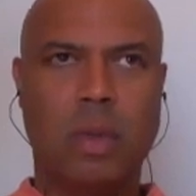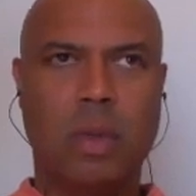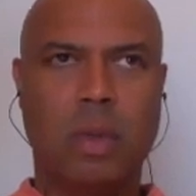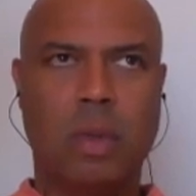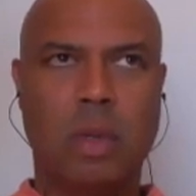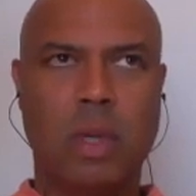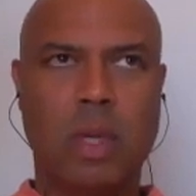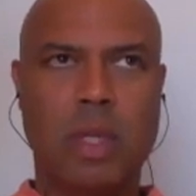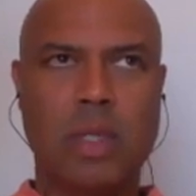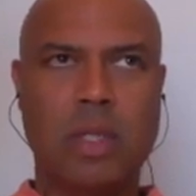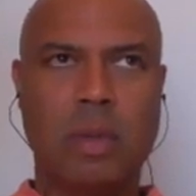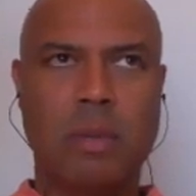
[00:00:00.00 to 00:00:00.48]

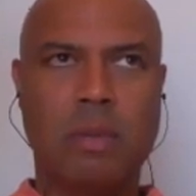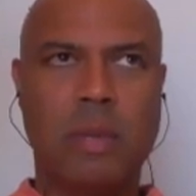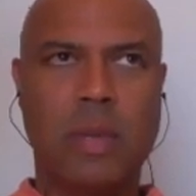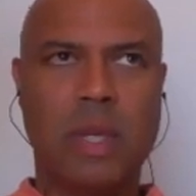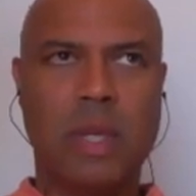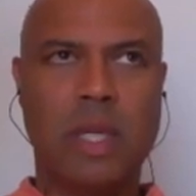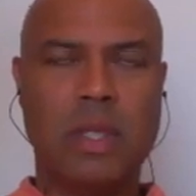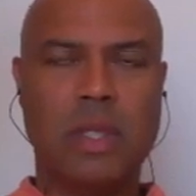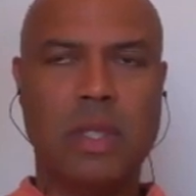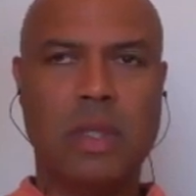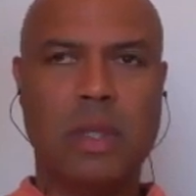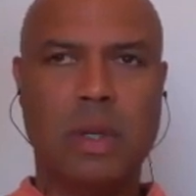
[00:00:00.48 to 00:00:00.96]
as a
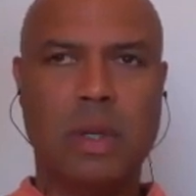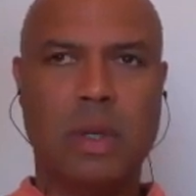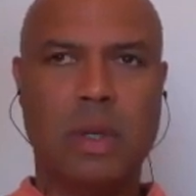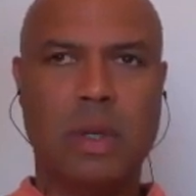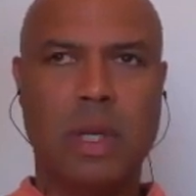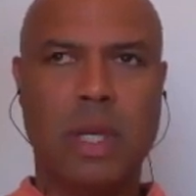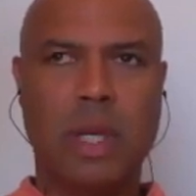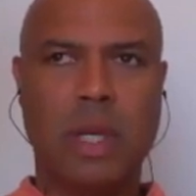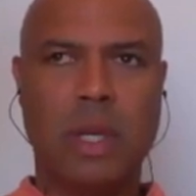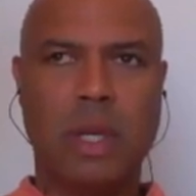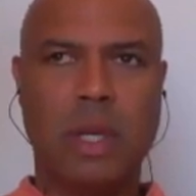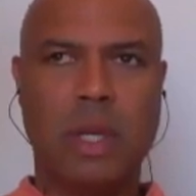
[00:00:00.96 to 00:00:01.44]

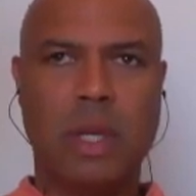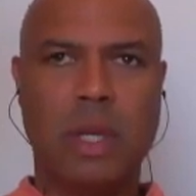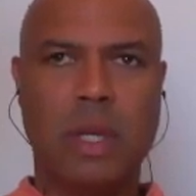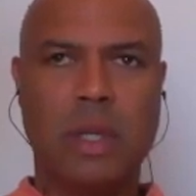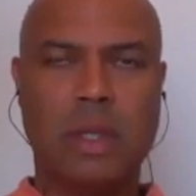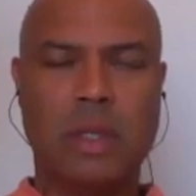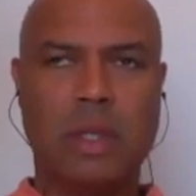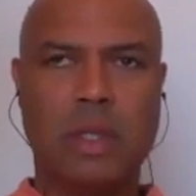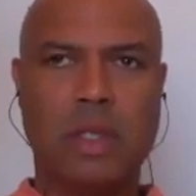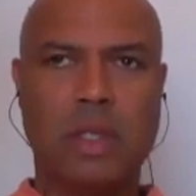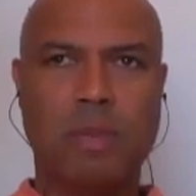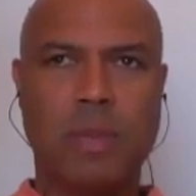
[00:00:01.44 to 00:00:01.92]
minister and
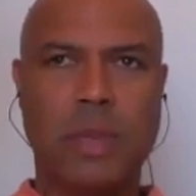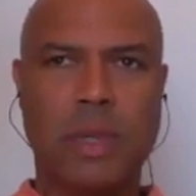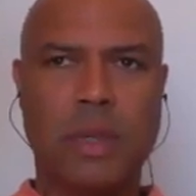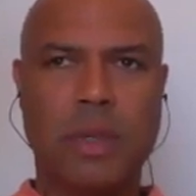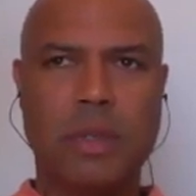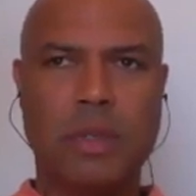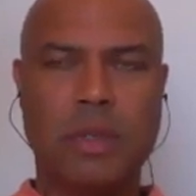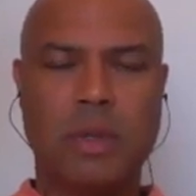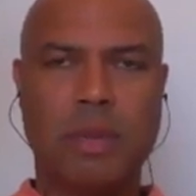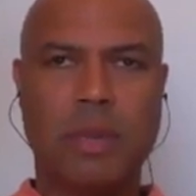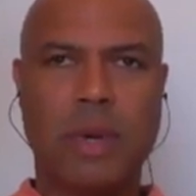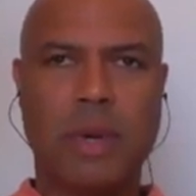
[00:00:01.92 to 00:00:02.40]
as a
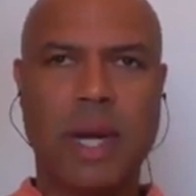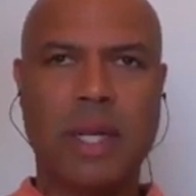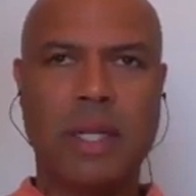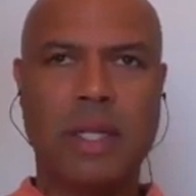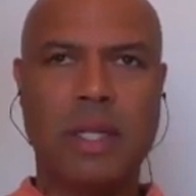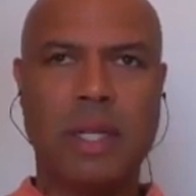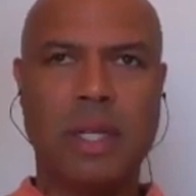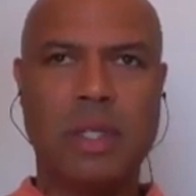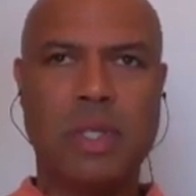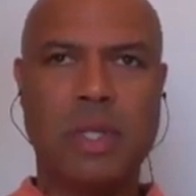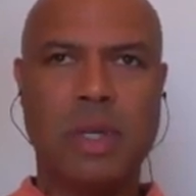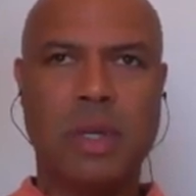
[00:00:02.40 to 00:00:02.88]
spiritual
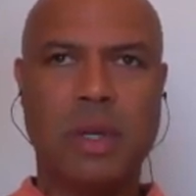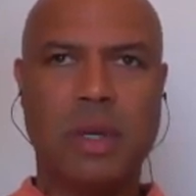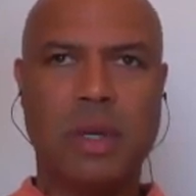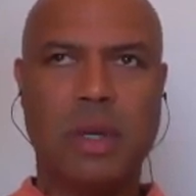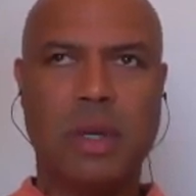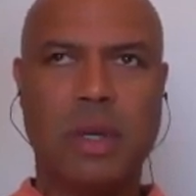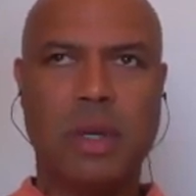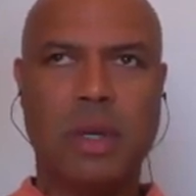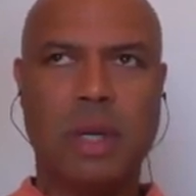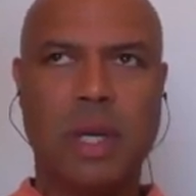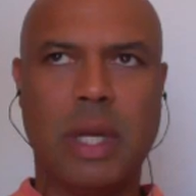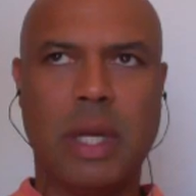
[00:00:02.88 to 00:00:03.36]

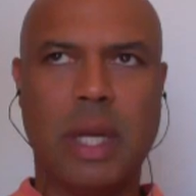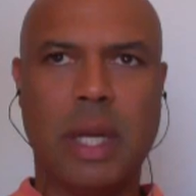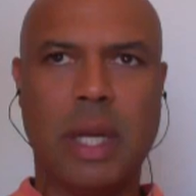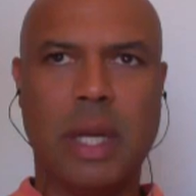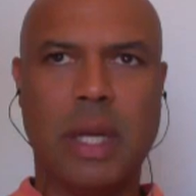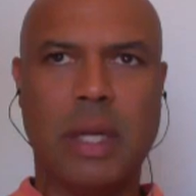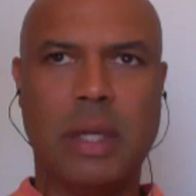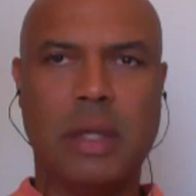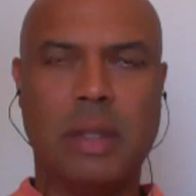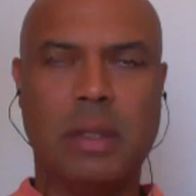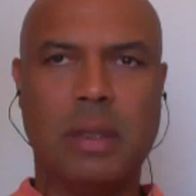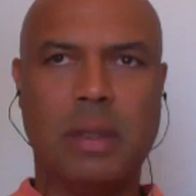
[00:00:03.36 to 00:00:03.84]
practitioner,
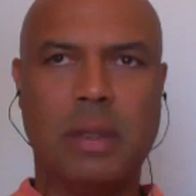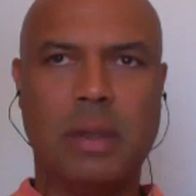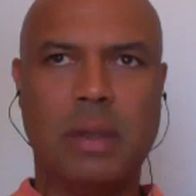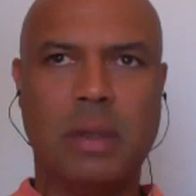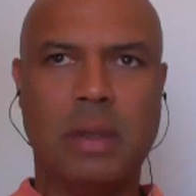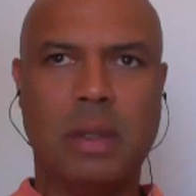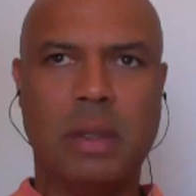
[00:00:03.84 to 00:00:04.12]
and